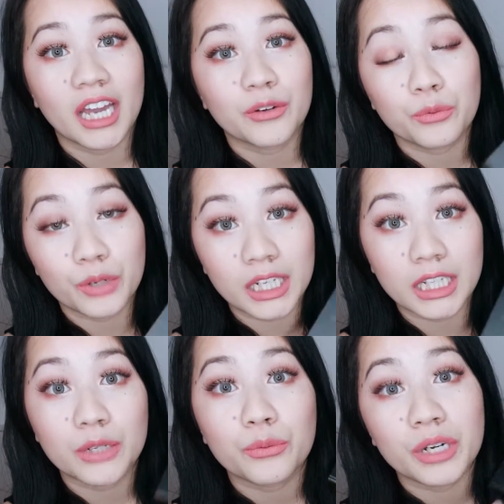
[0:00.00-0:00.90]
I
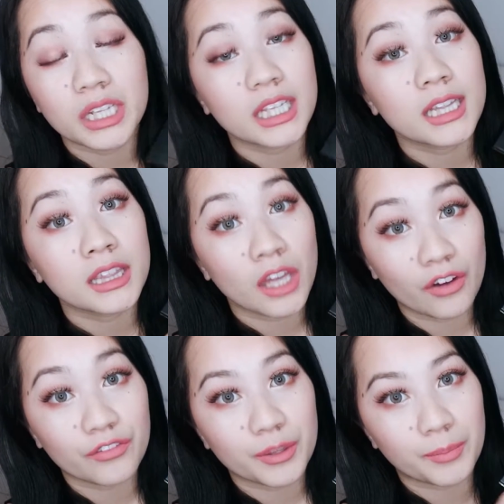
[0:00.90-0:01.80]
really
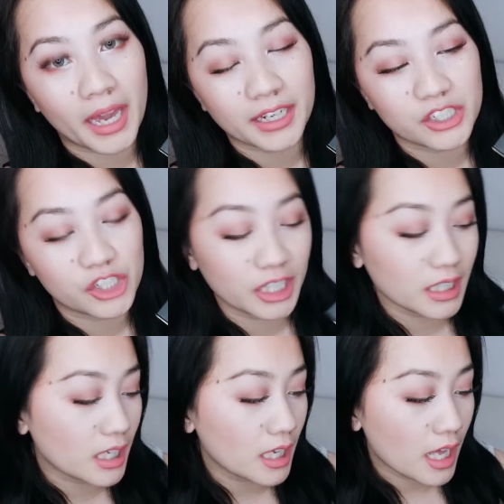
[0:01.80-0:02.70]
love the
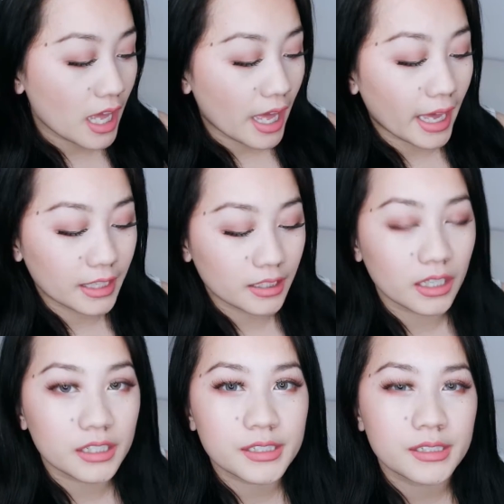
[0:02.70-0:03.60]
packaging. And
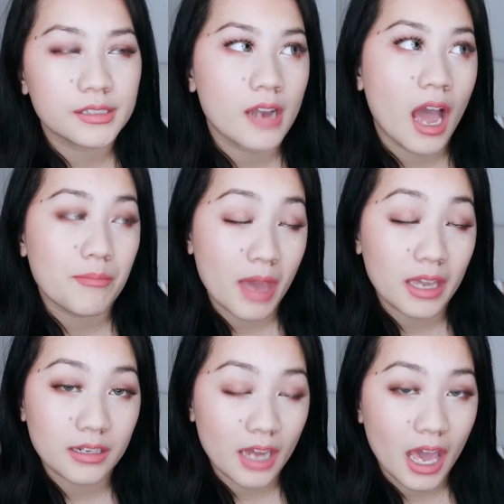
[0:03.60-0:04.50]
it's not
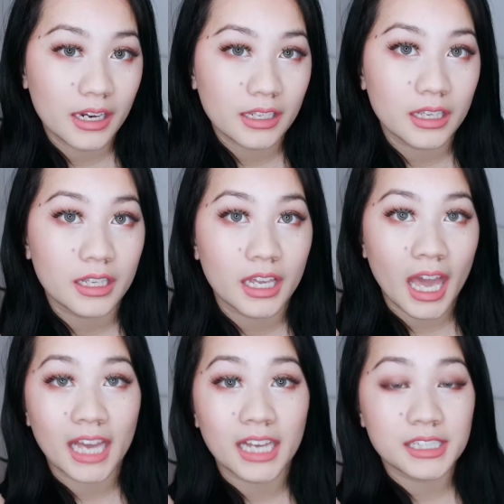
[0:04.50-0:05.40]
magnetic. It
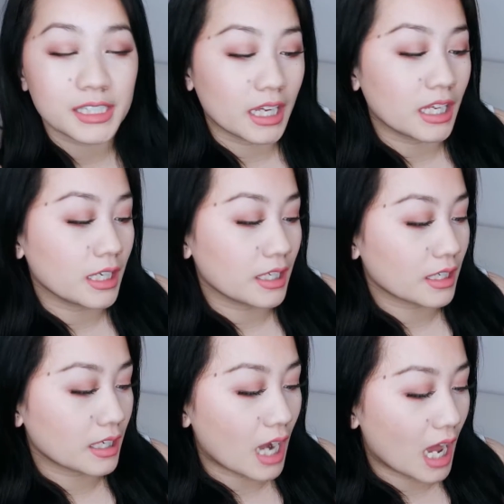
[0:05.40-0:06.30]
has a
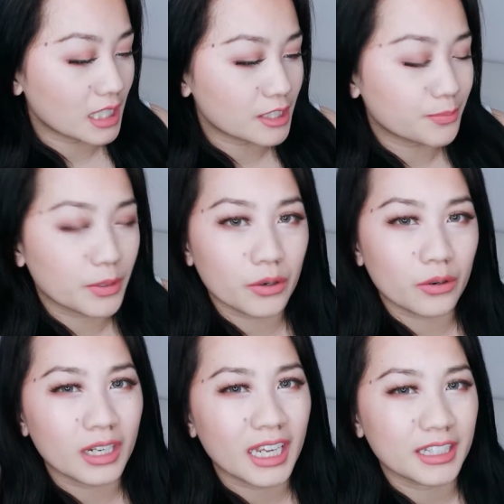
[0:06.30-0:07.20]
clasp,
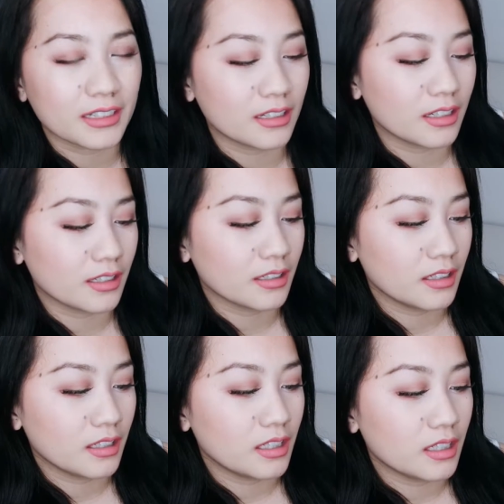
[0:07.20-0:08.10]
or like a
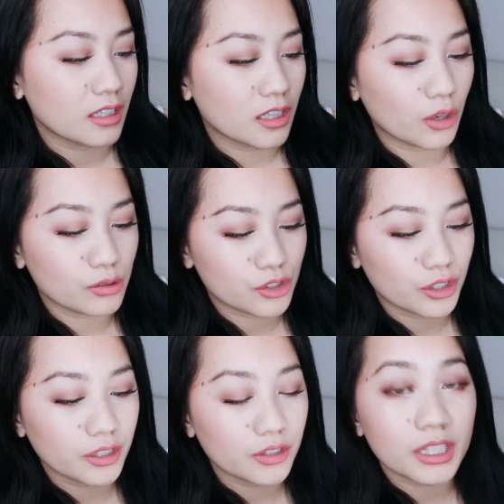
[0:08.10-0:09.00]

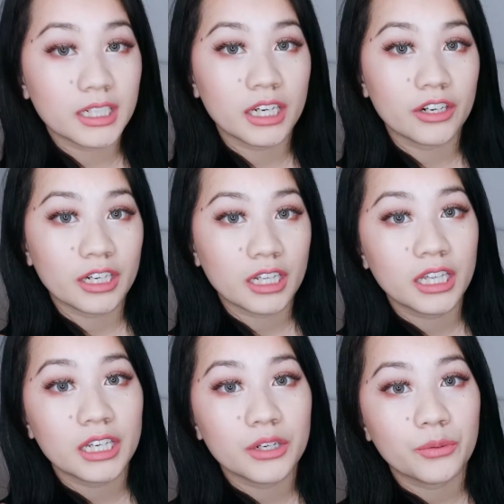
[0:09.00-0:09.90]
closure. You can hear it
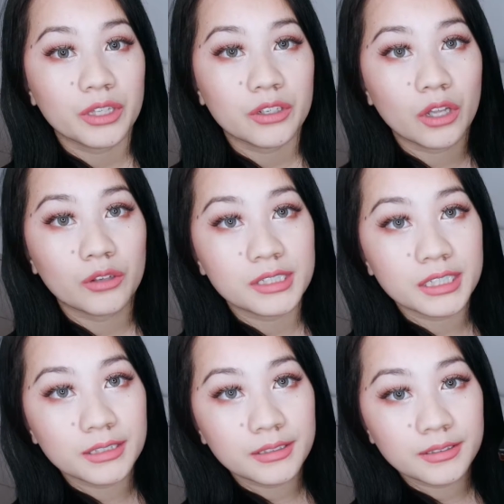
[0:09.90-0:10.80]
click when you close
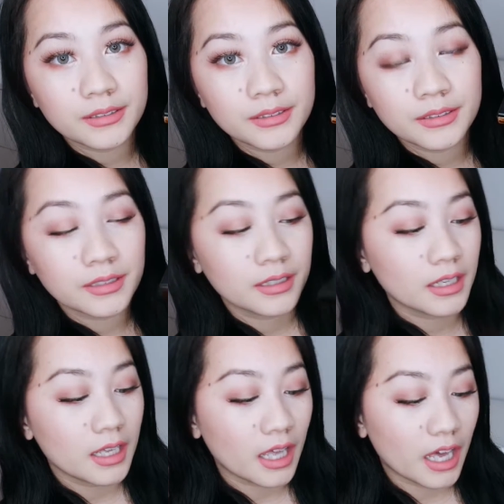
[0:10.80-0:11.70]
it.
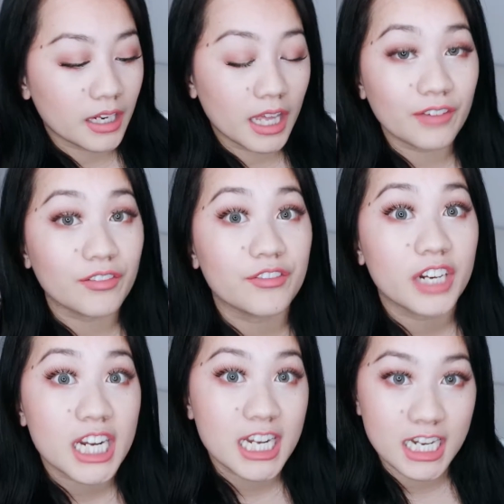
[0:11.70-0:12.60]
And it have a
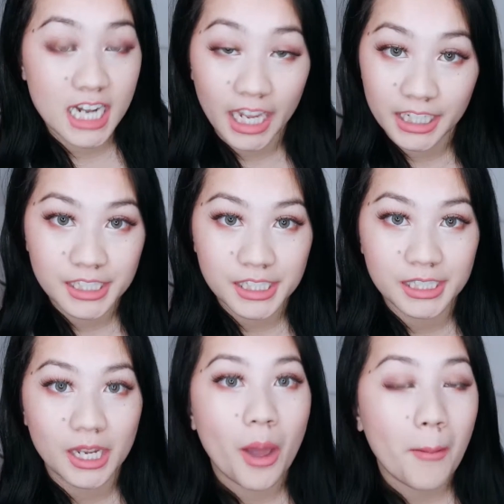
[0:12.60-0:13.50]
very nice
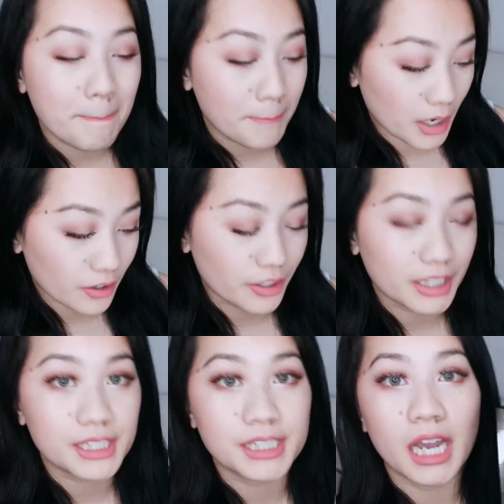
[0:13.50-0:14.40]
mirror
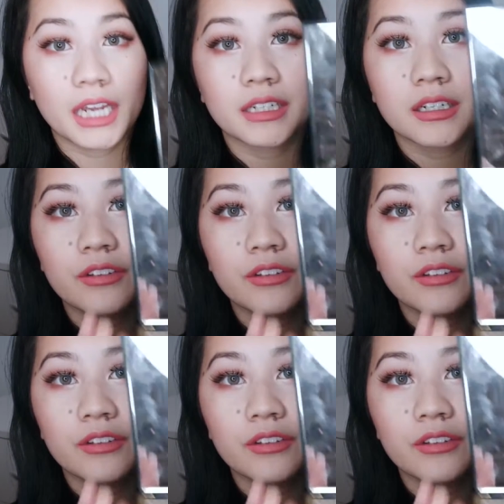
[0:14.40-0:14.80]
inside.